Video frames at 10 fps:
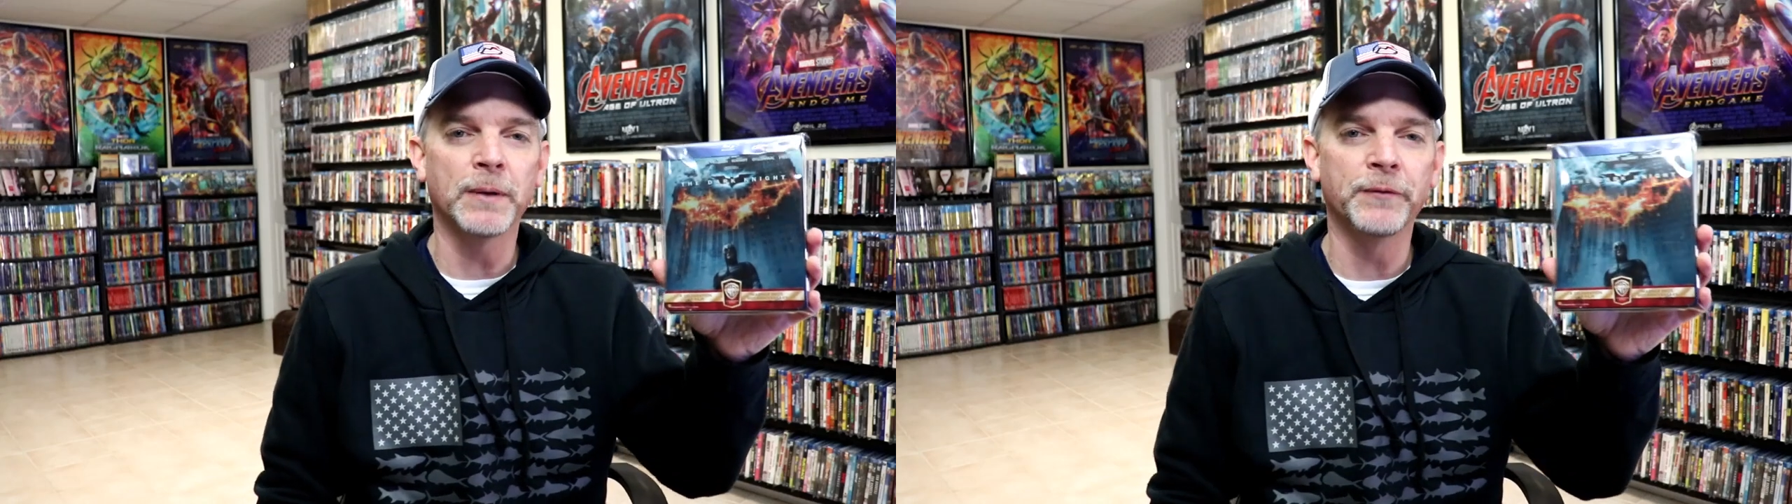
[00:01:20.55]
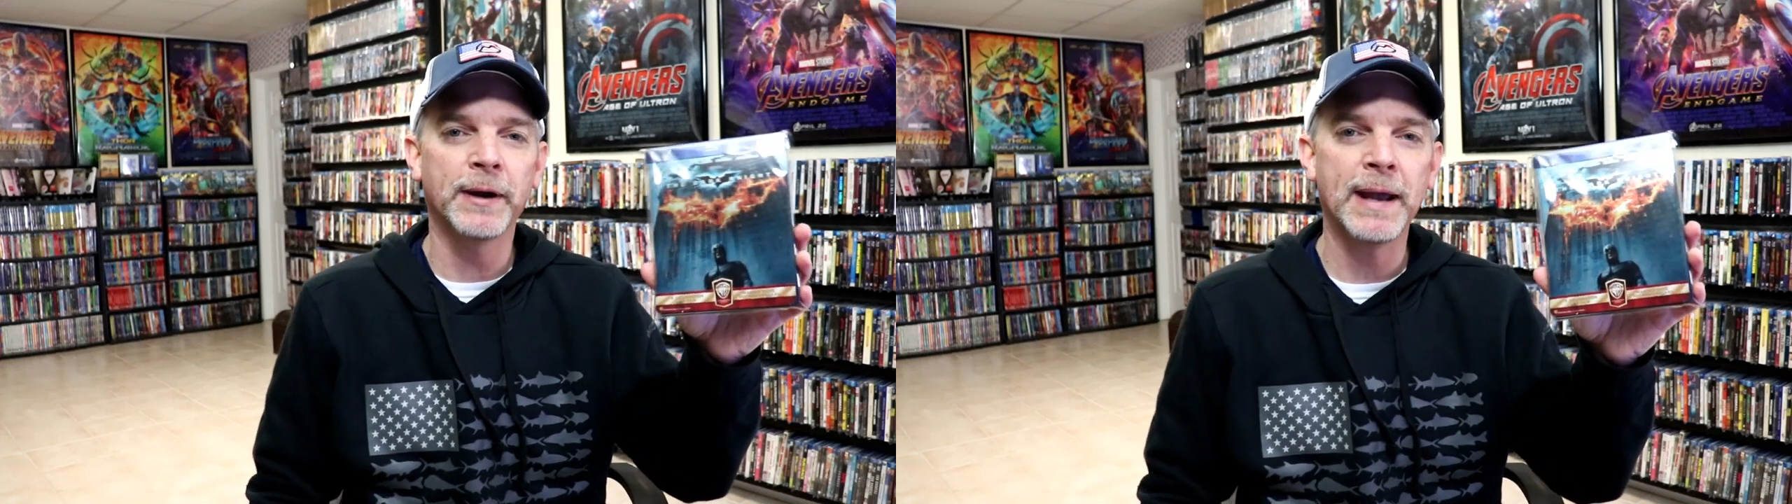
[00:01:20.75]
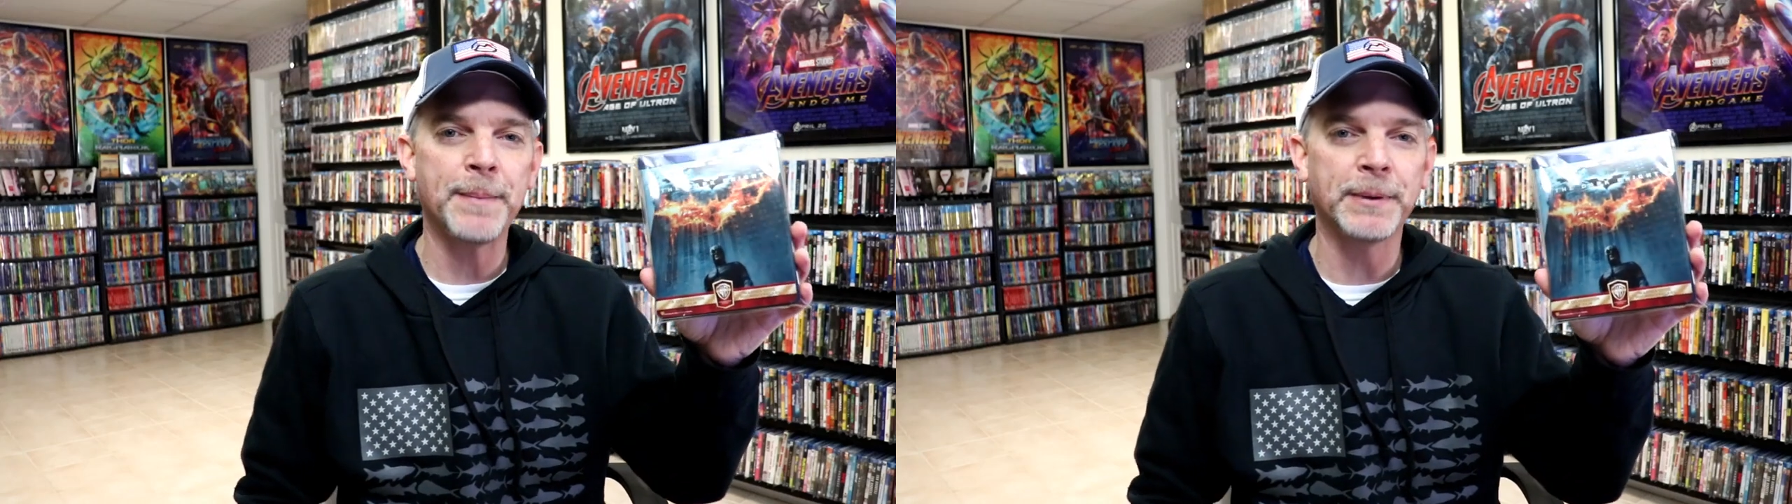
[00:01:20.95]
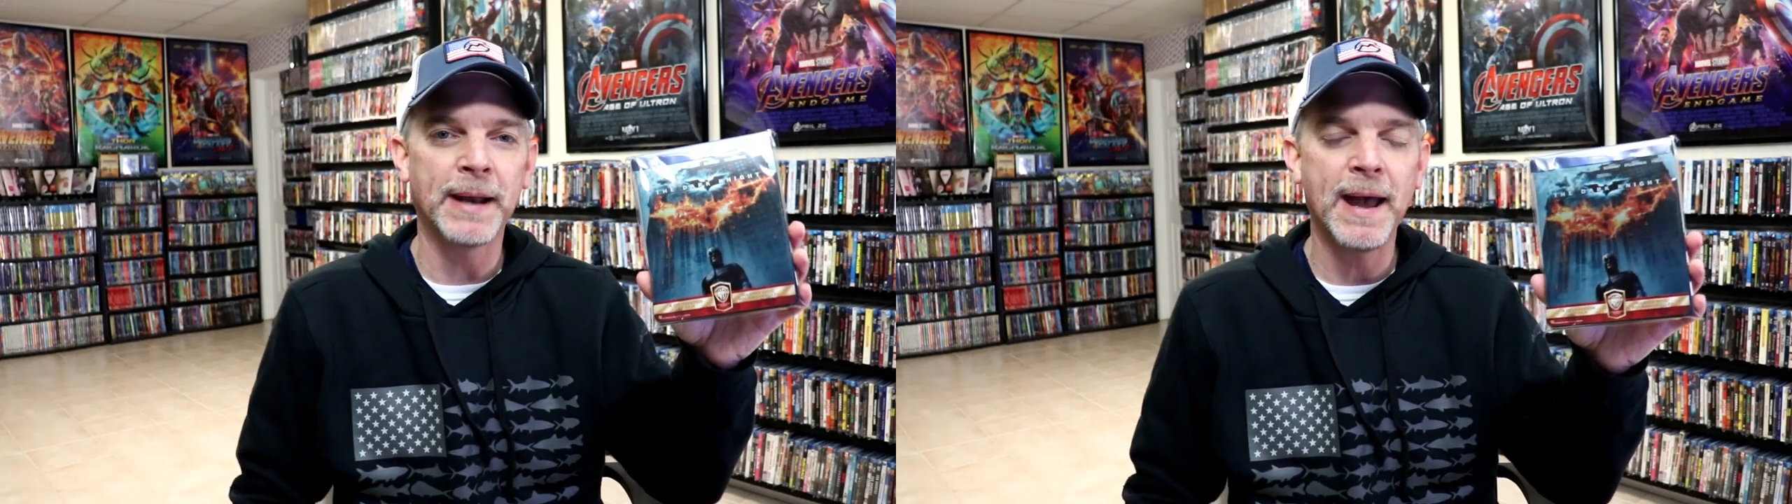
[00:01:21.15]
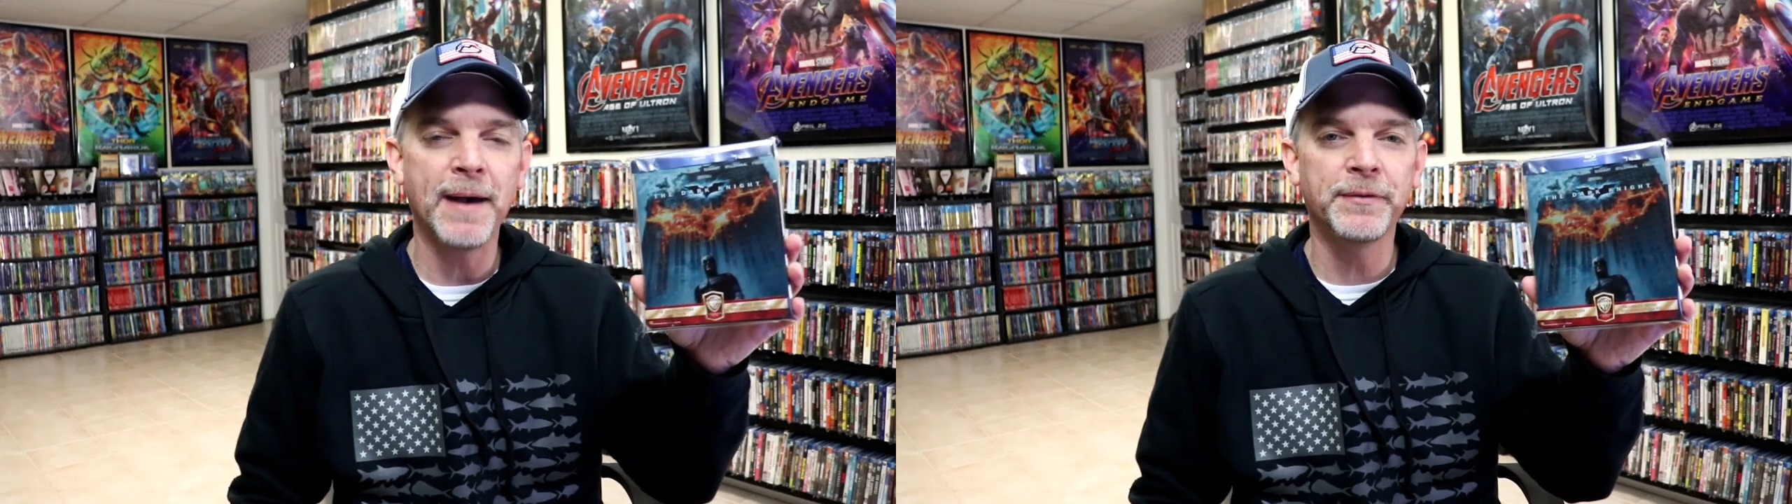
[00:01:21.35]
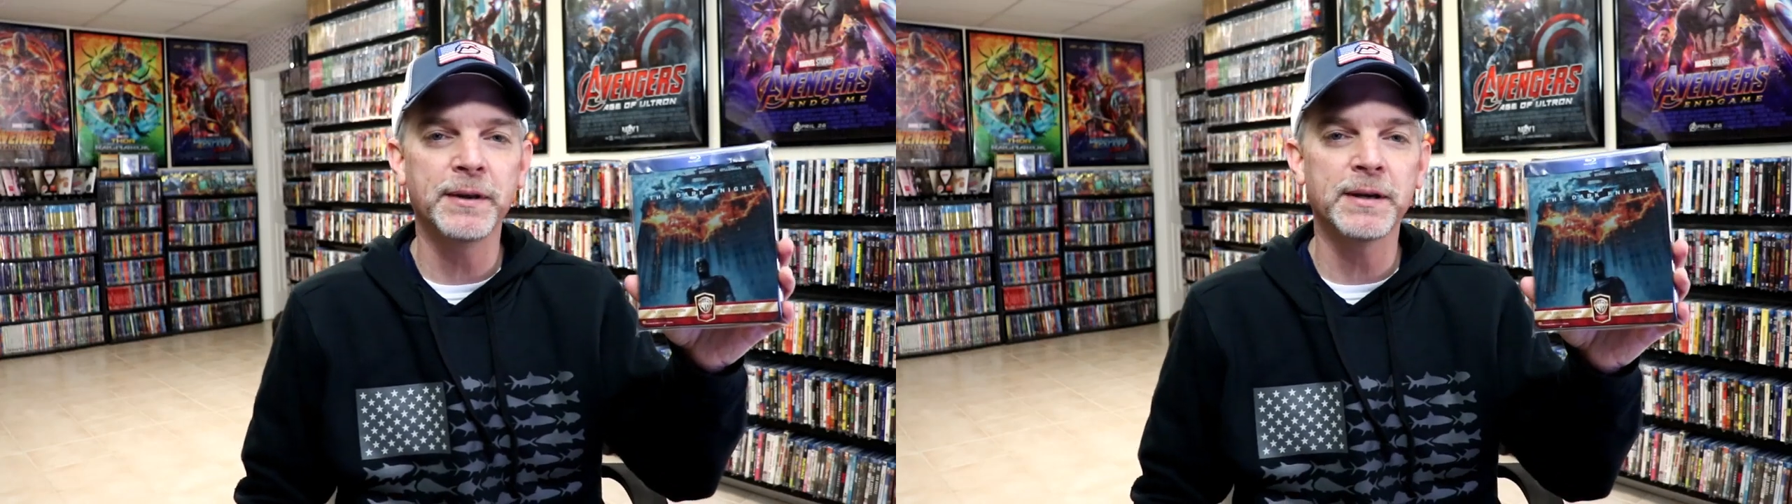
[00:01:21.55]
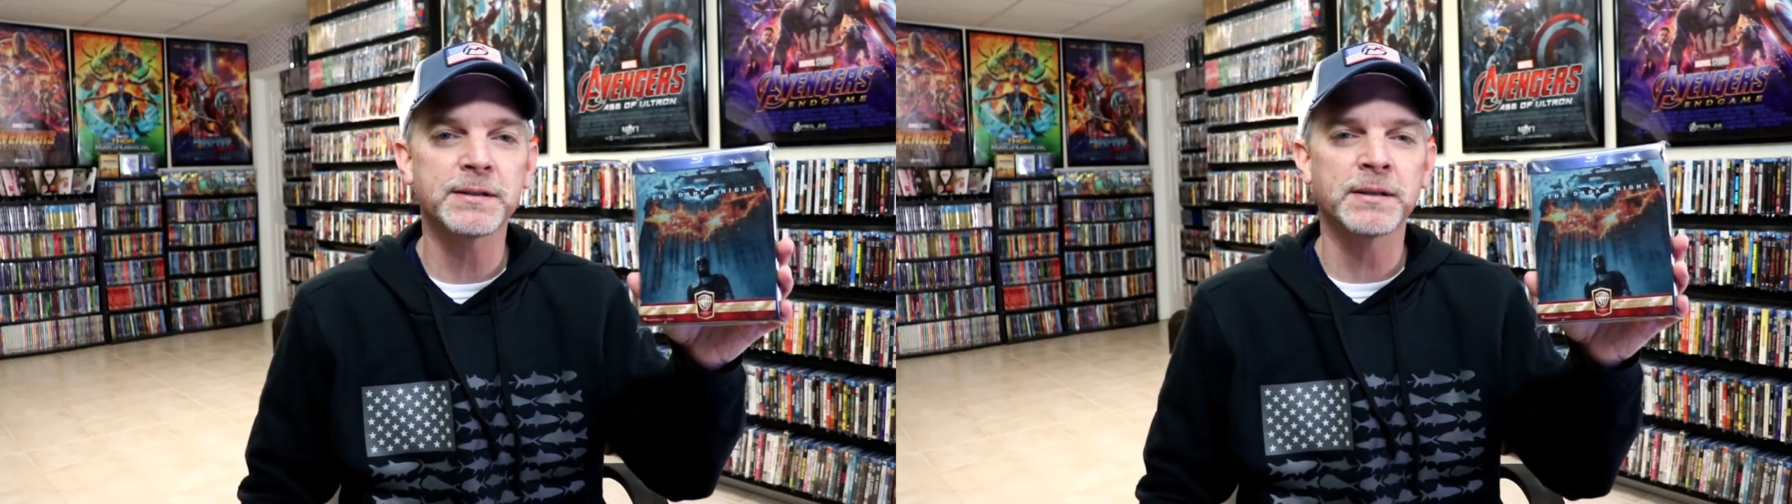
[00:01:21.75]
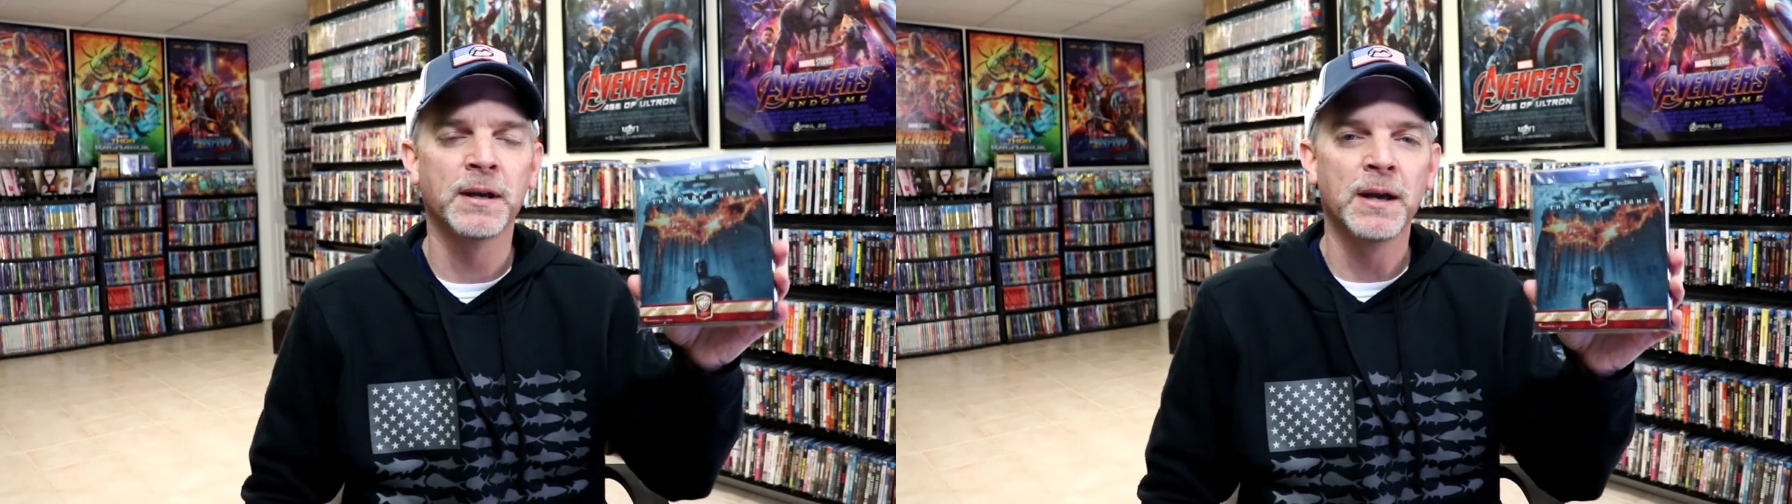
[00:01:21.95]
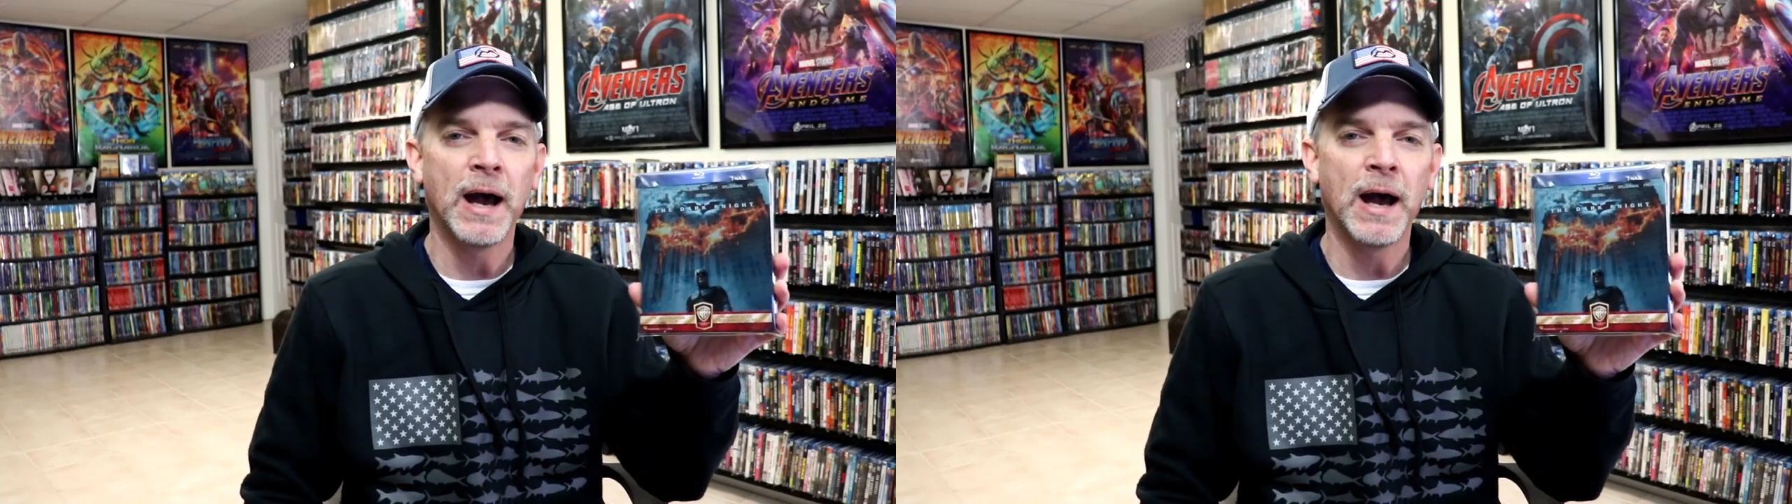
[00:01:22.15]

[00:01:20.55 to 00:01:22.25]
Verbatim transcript: I'm very happy to have this.